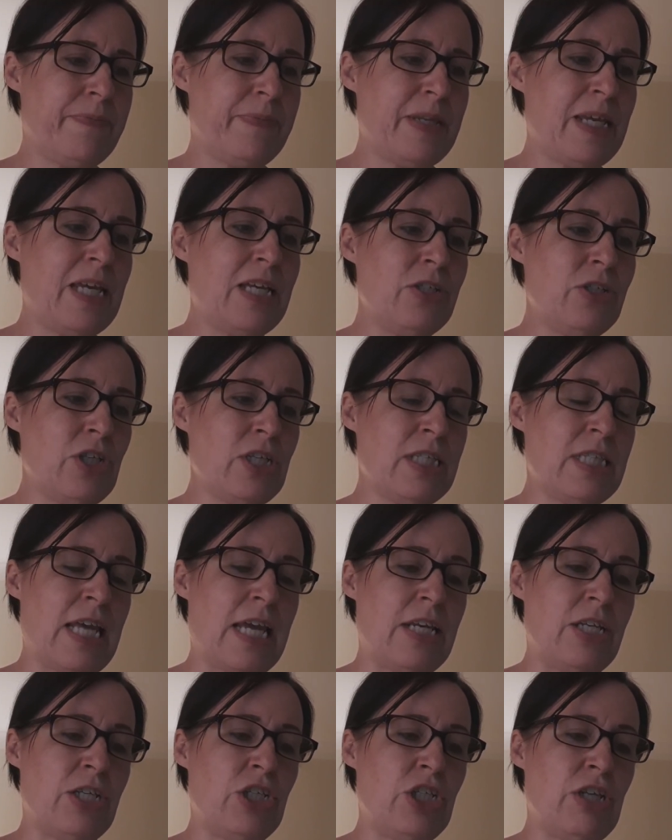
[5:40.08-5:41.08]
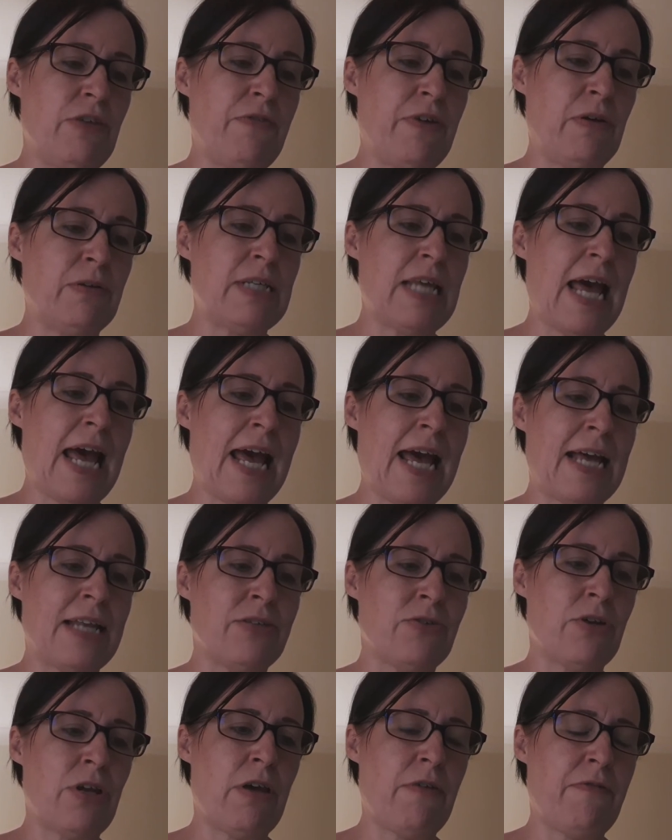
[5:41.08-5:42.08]
Just then she felt a hand
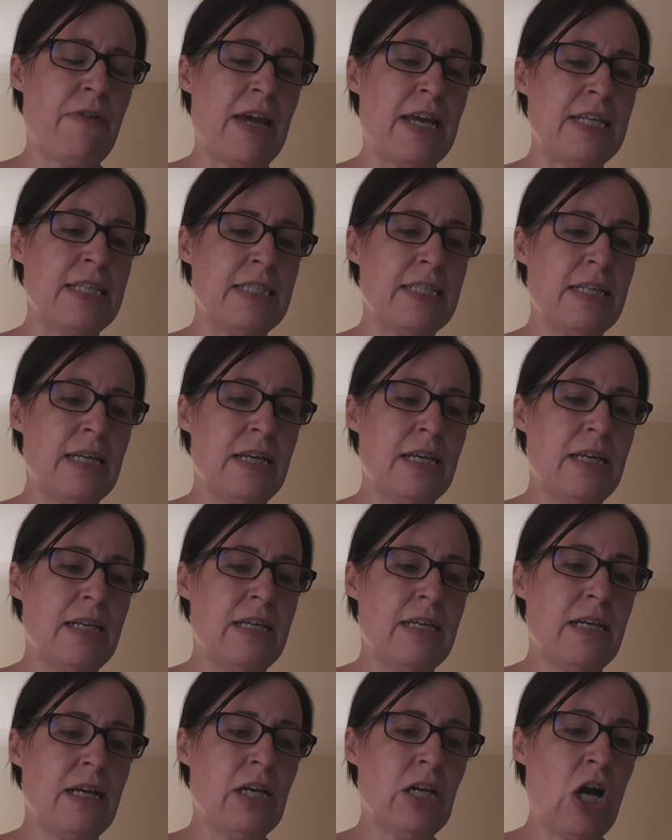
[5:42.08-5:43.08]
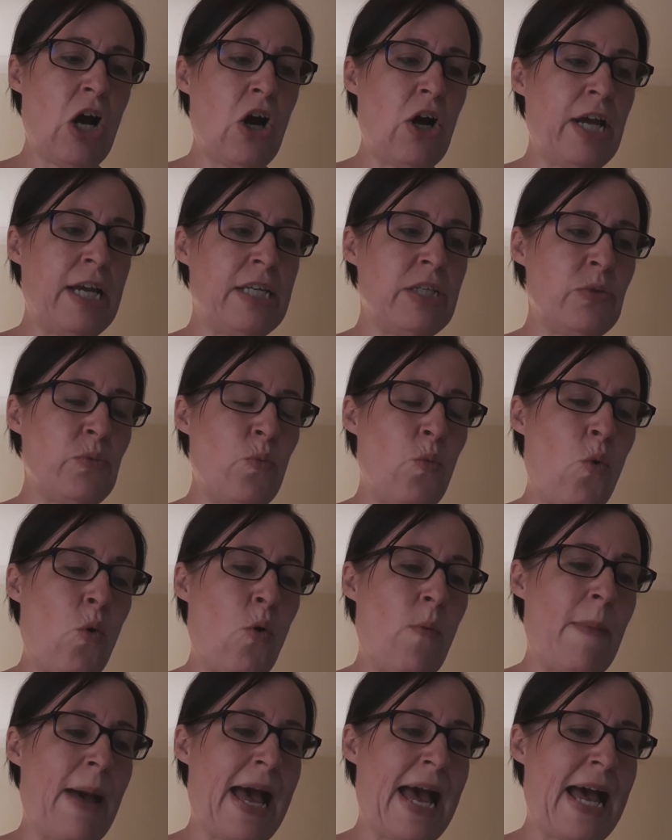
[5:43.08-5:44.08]
on her face, a kind, warm
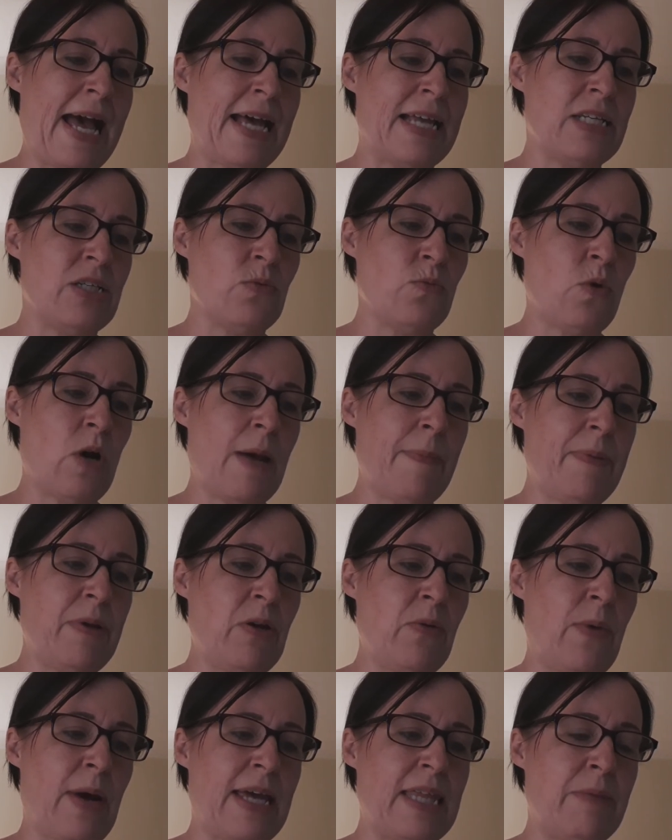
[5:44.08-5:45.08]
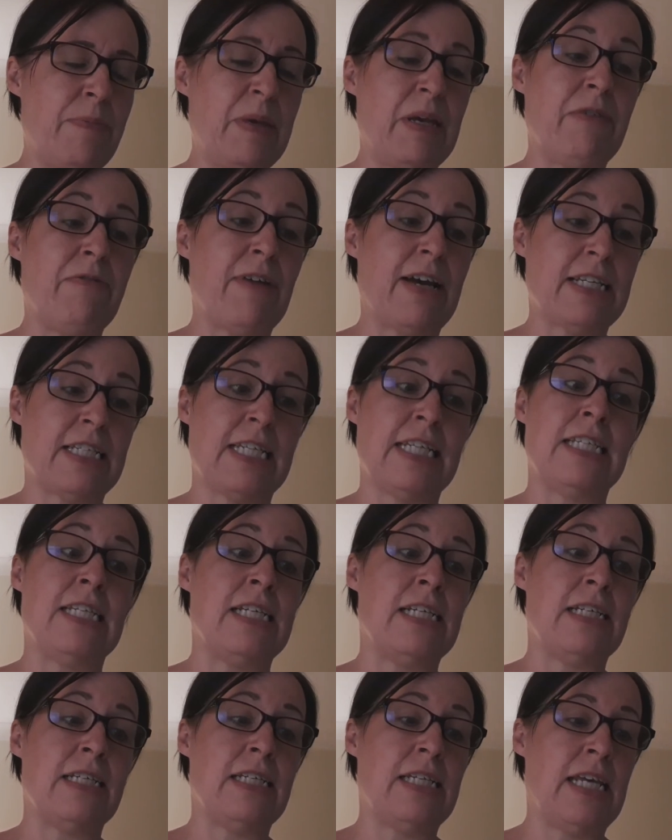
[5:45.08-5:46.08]
hand, wiping away the big fat
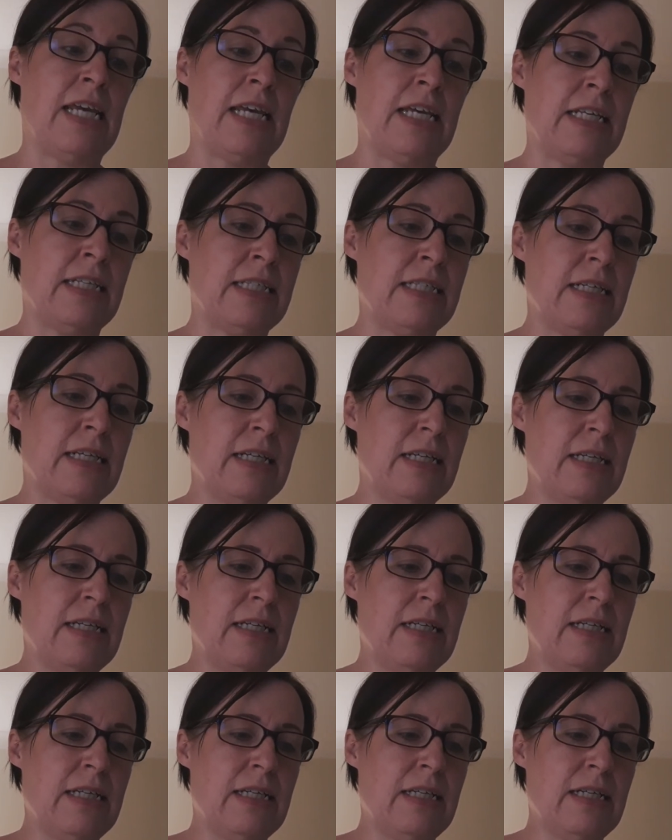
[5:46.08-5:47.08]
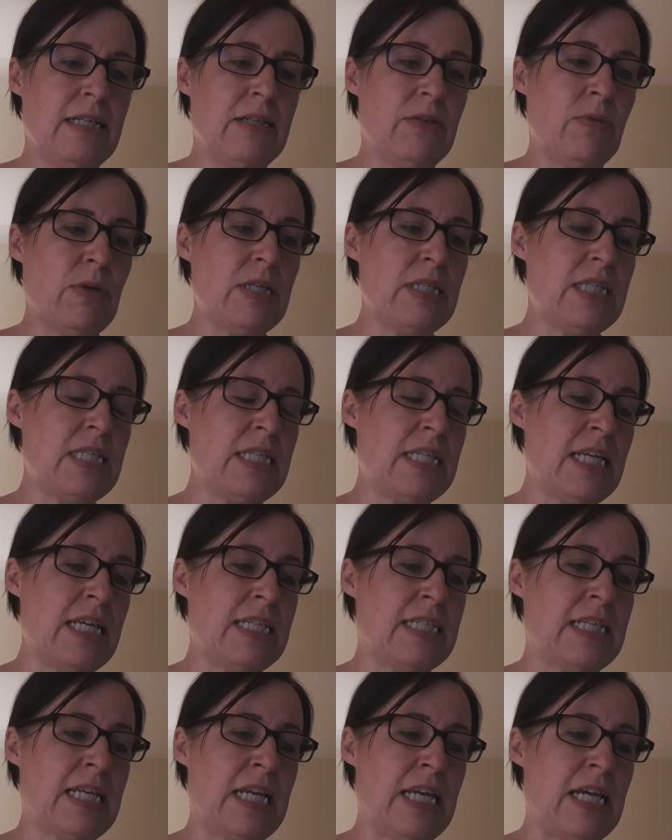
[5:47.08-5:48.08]
idiot tears. Once the tears
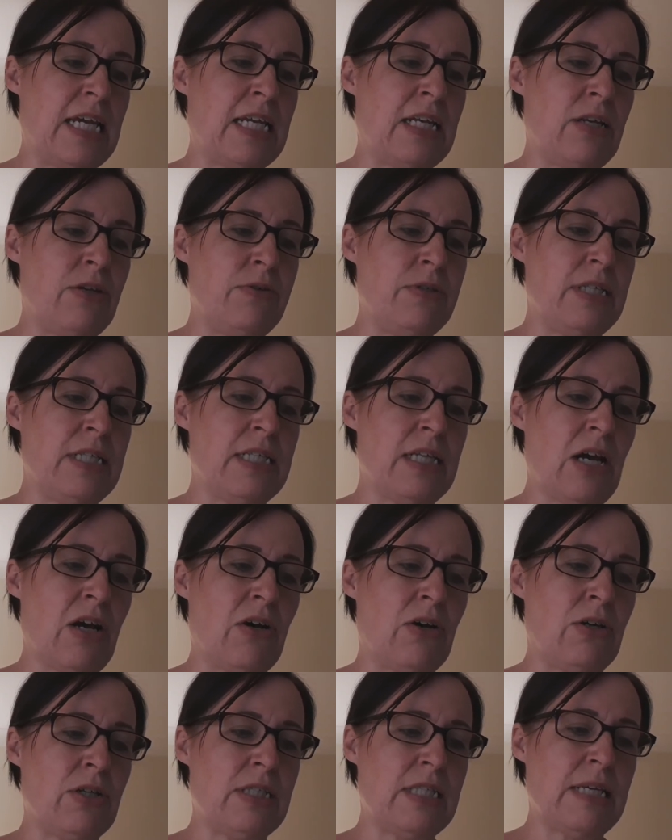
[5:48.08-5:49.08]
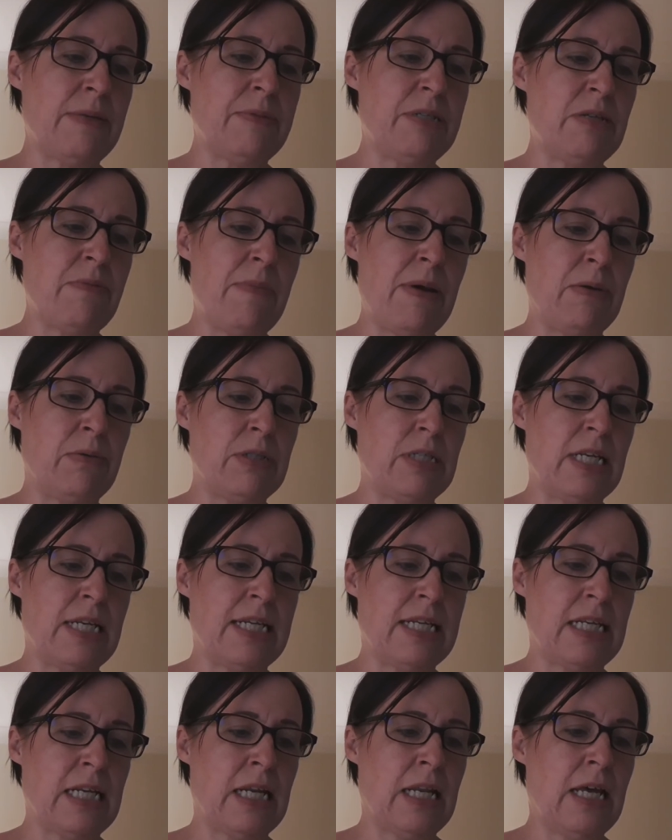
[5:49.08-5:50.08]
cleared, Lucy's heart seemed to melt a
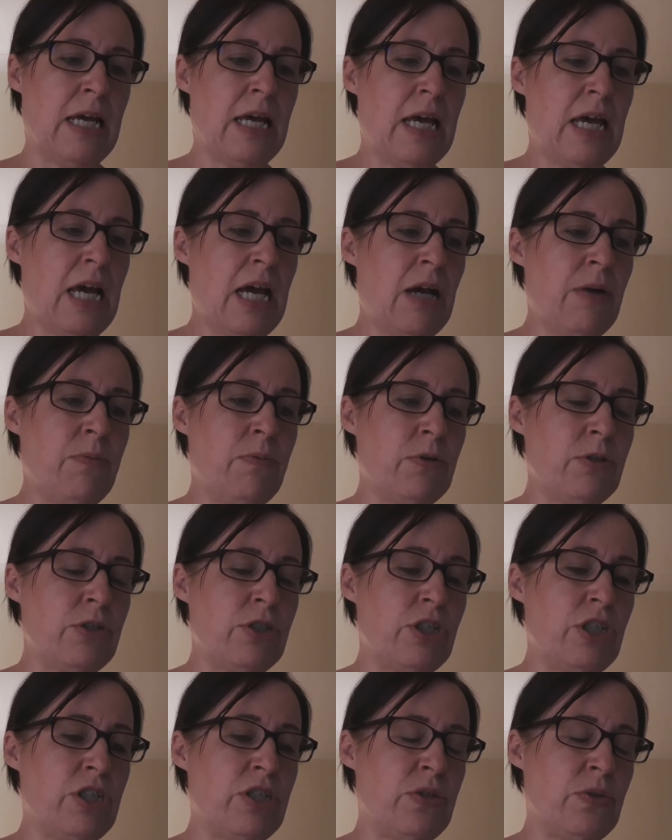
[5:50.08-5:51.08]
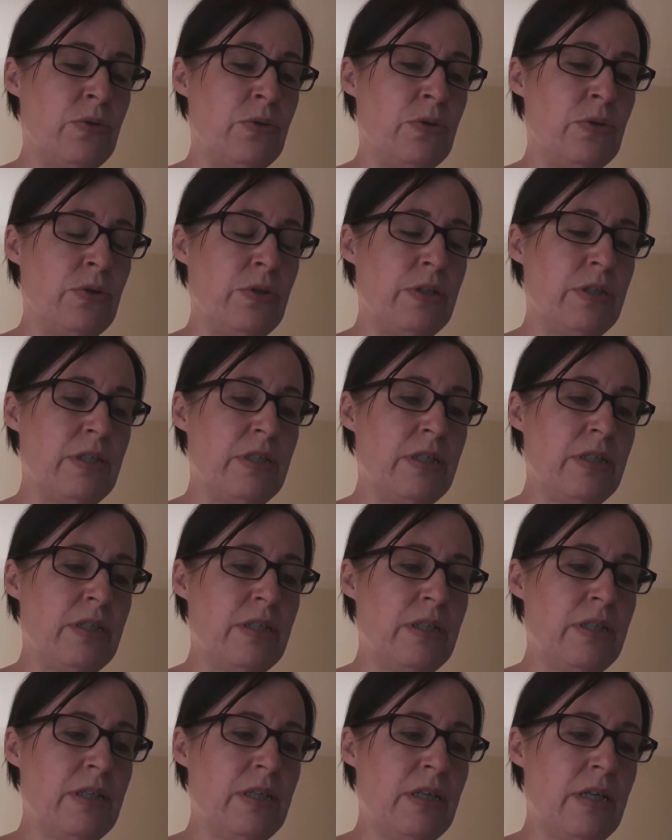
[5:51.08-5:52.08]
little at what she saw.
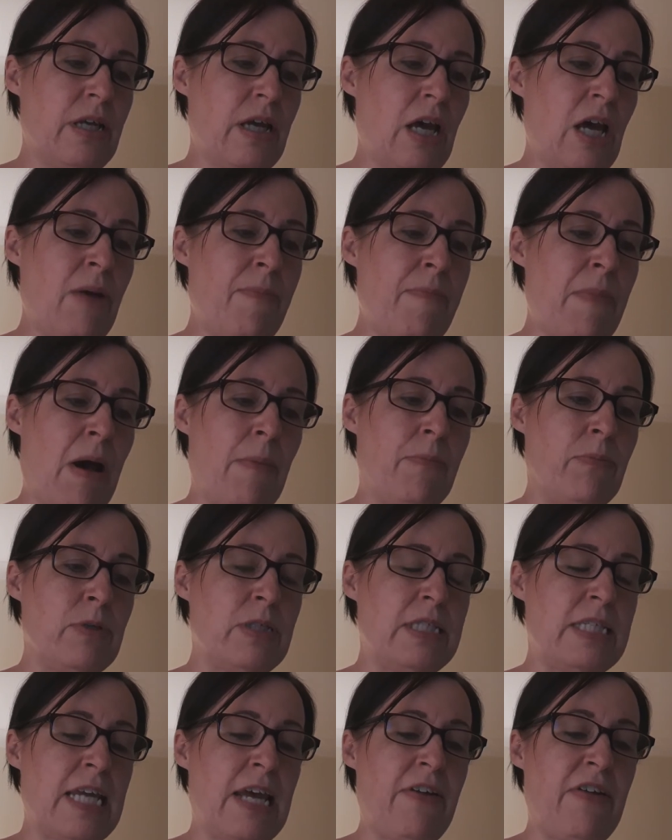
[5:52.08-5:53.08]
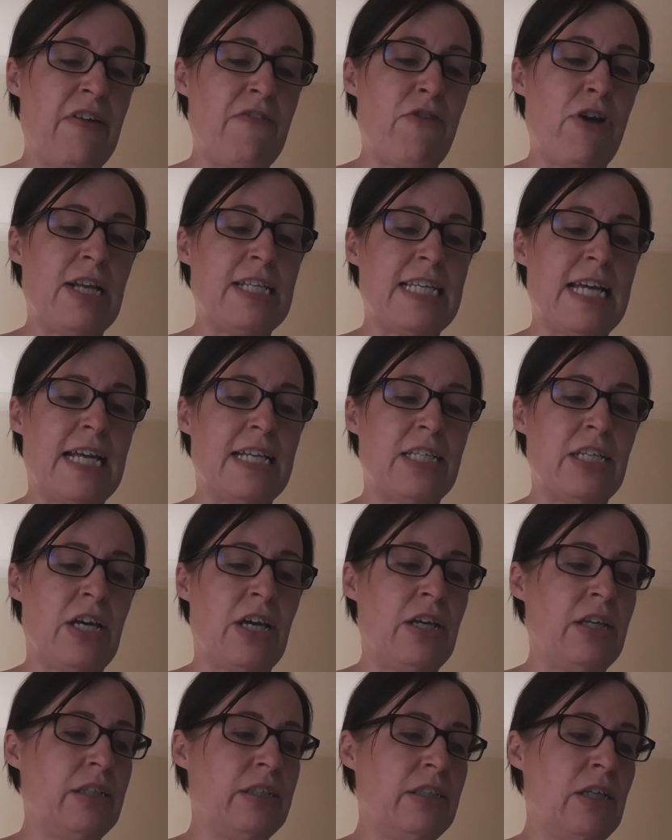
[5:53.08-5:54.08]
Her mum was staring right at
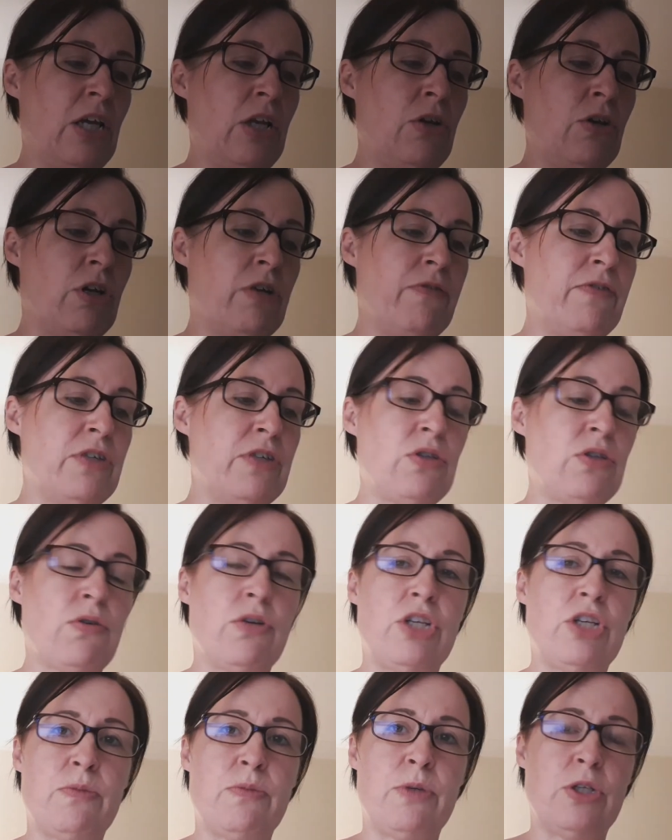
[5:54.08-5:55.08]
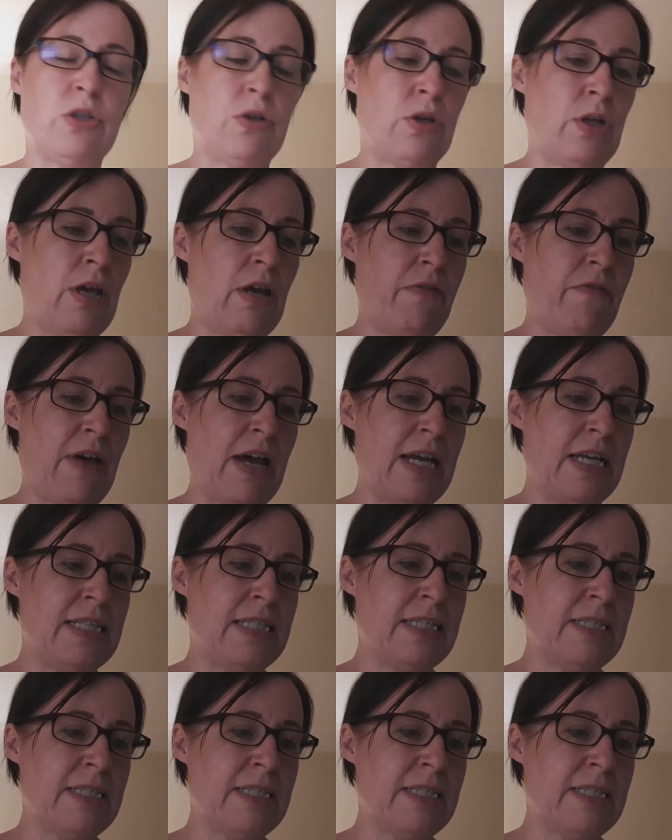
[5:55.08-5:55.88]
her, a look of astonishment on her face.